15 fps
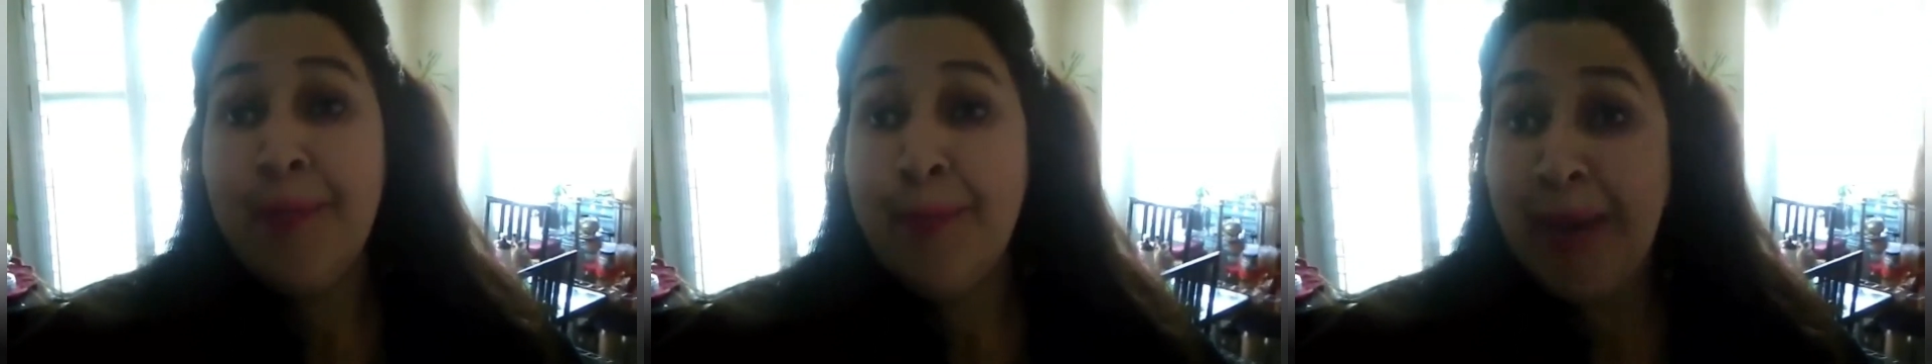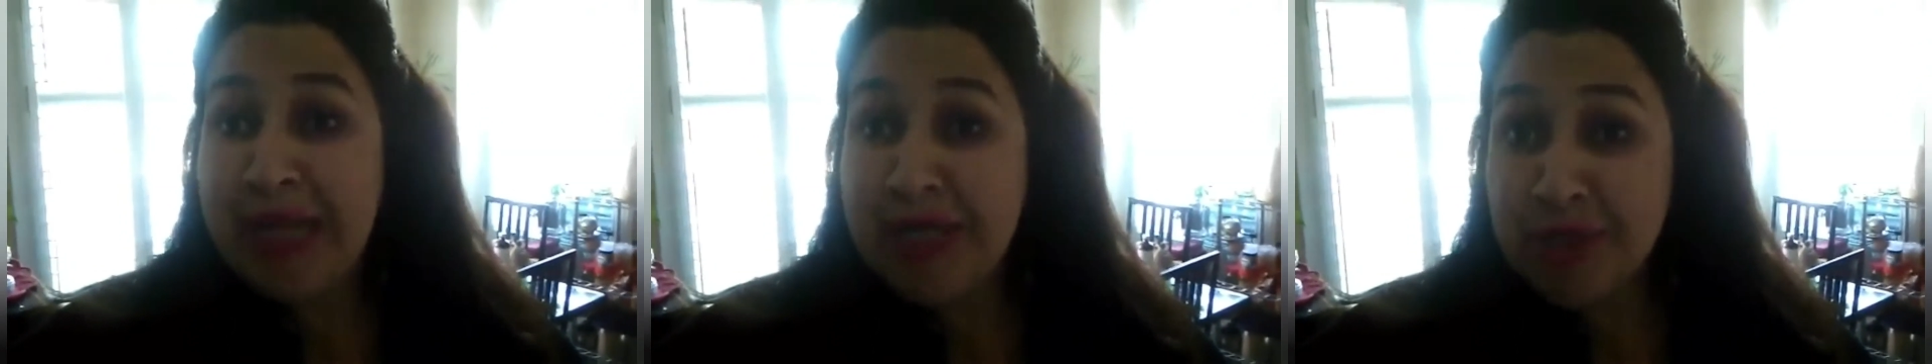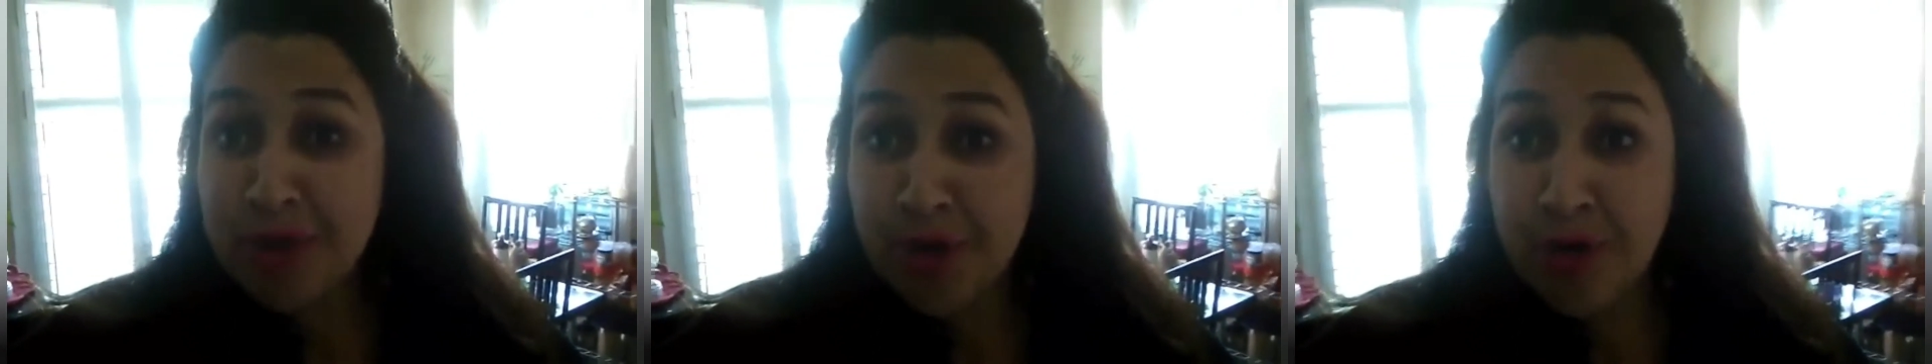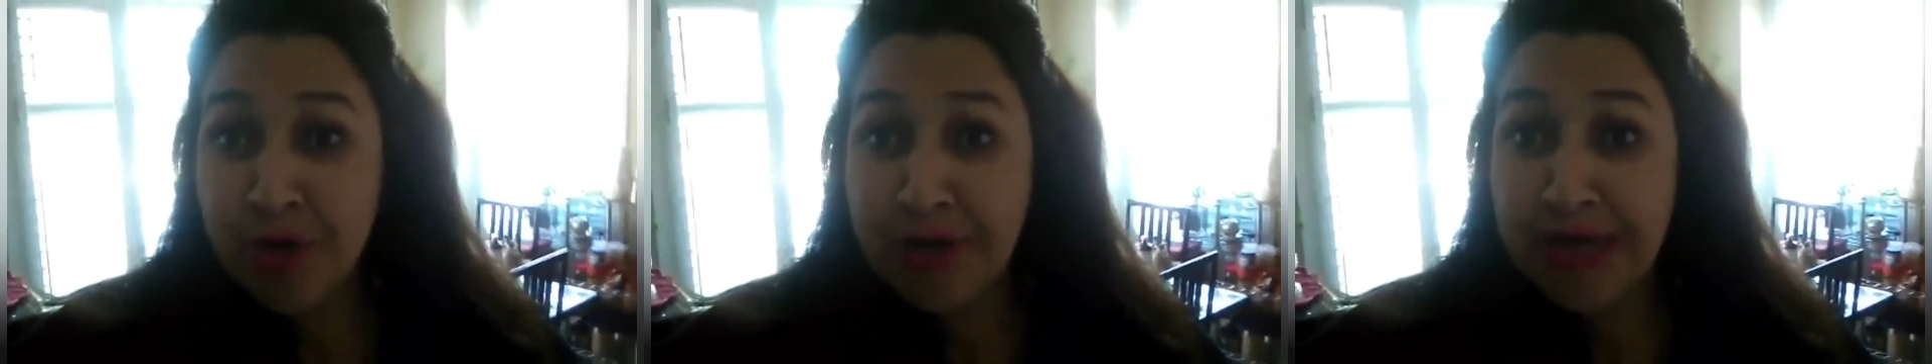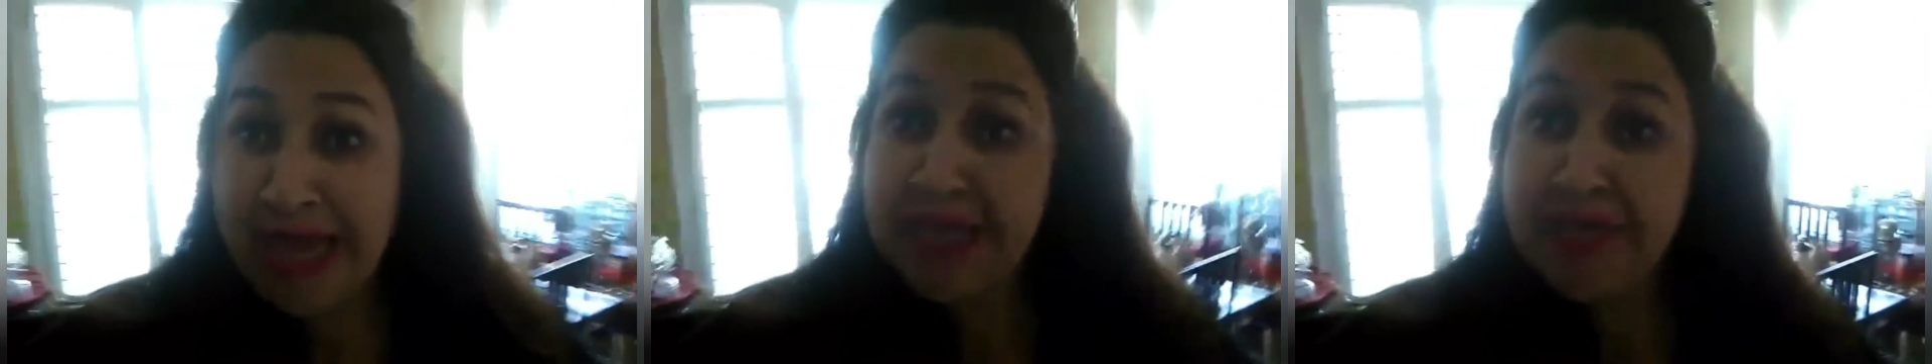My
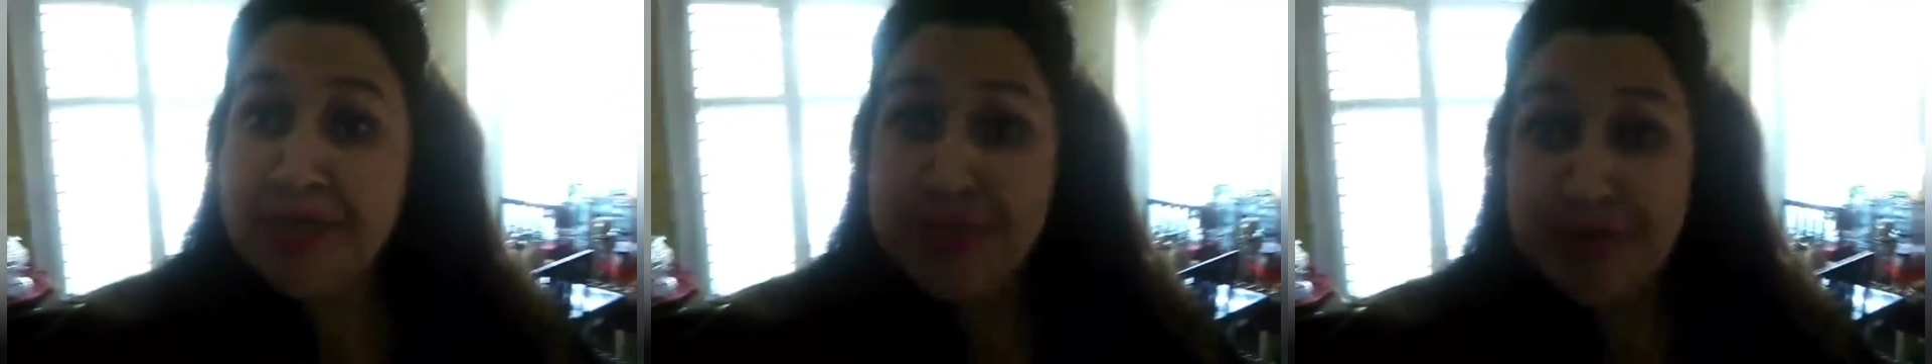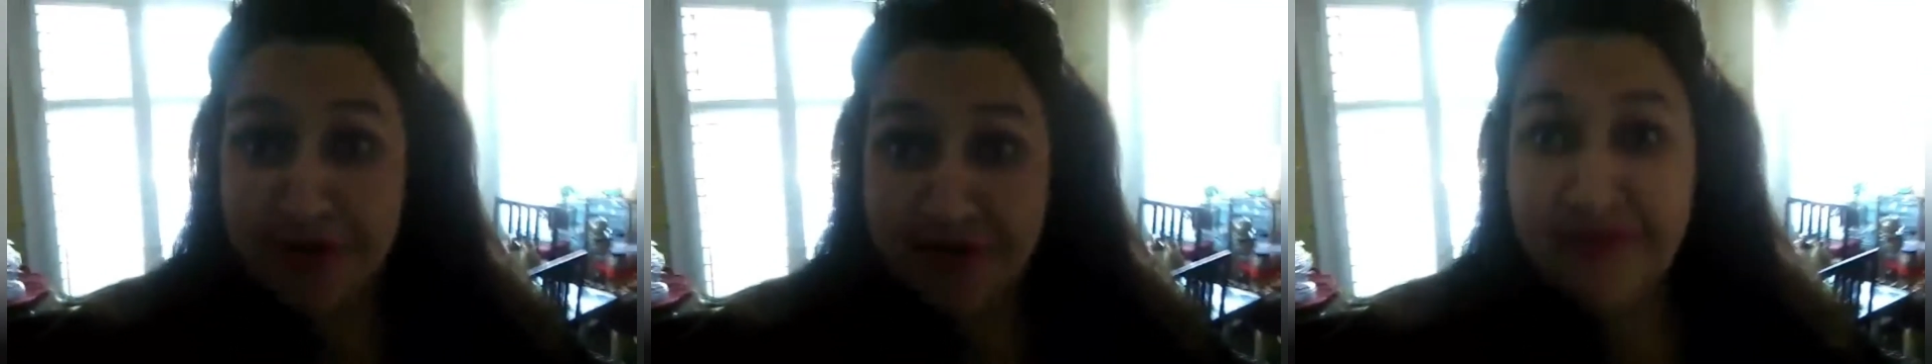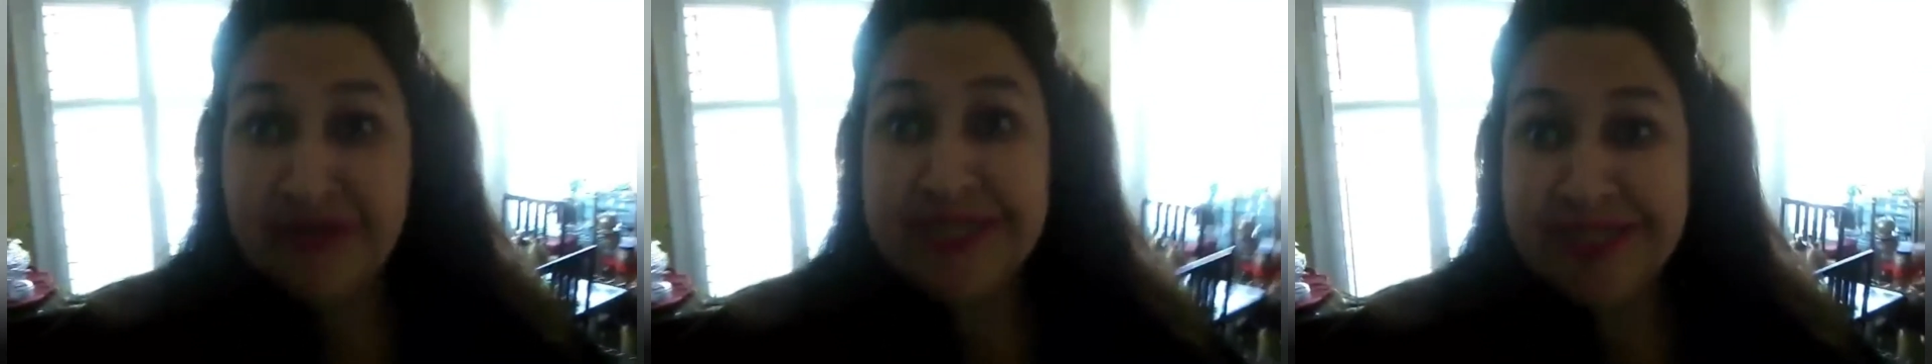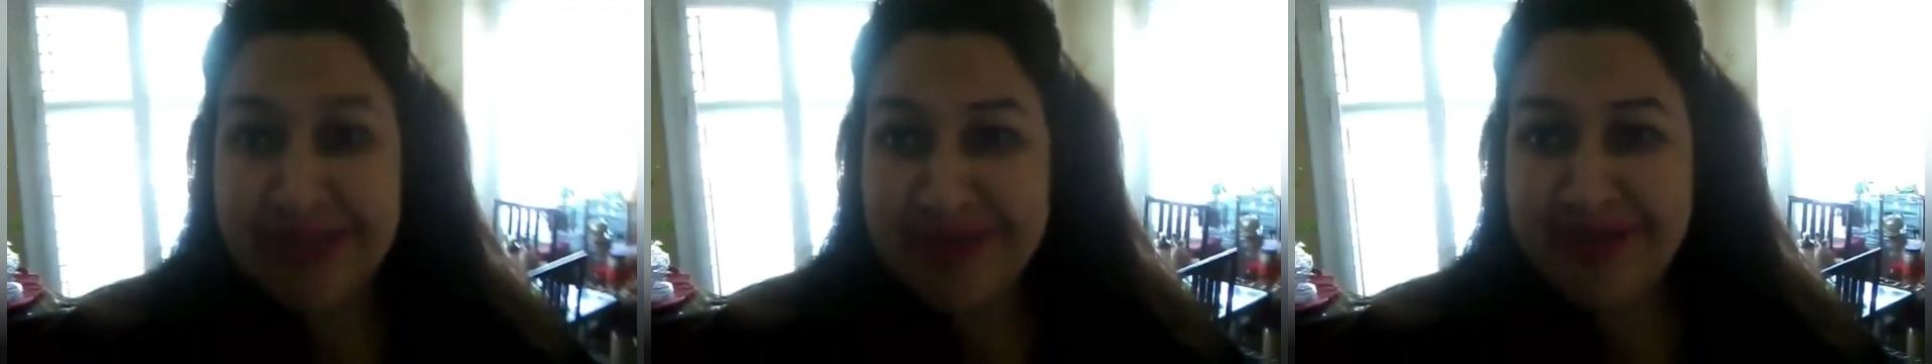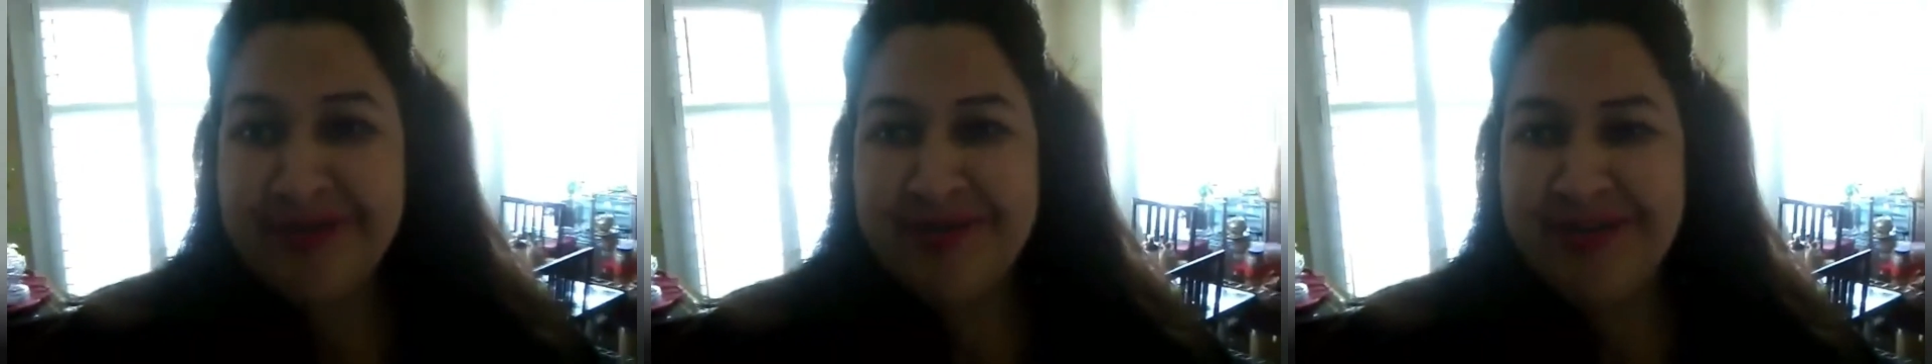turn. I deserve it
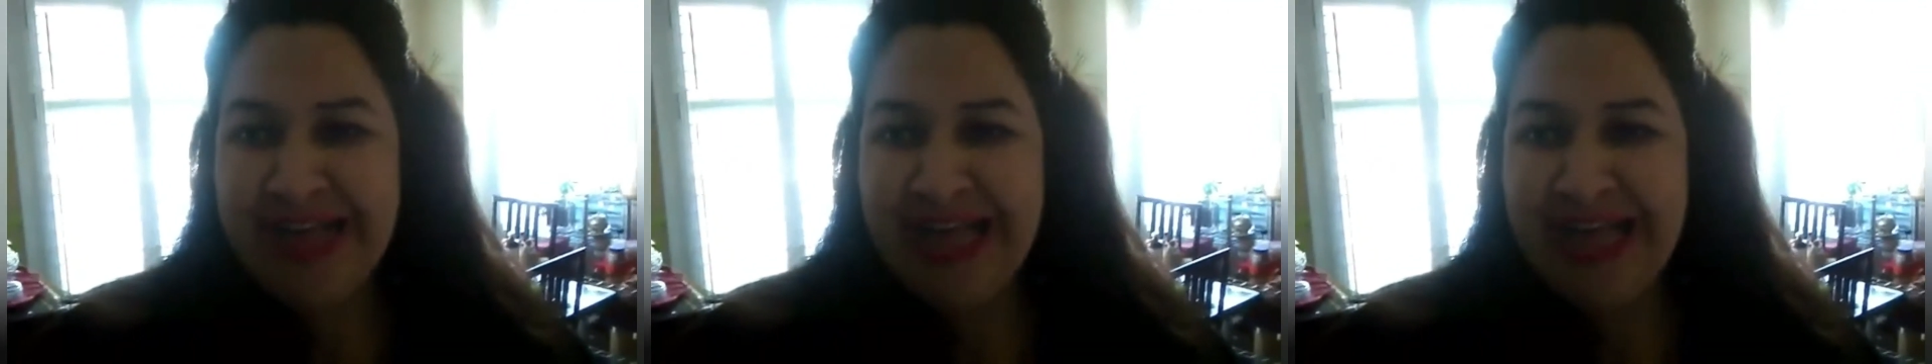too,